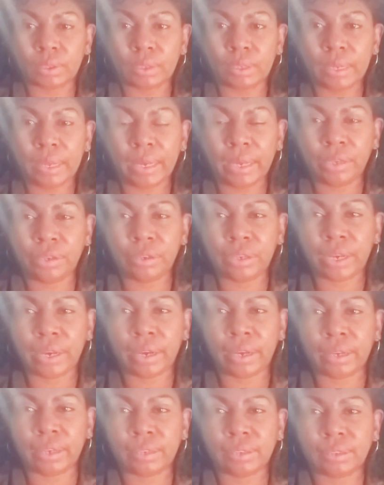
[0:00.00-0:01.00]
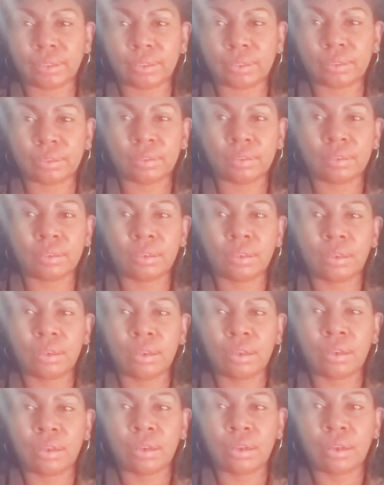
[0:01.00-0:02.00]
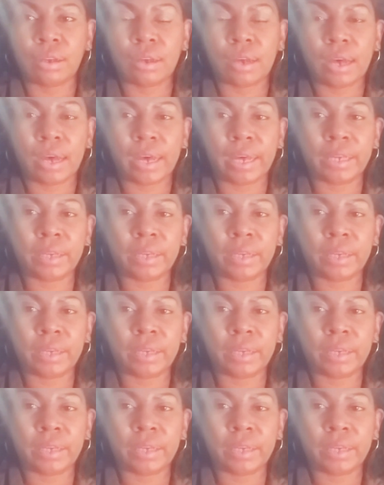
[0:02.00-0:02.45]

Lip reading: Hey you guys, I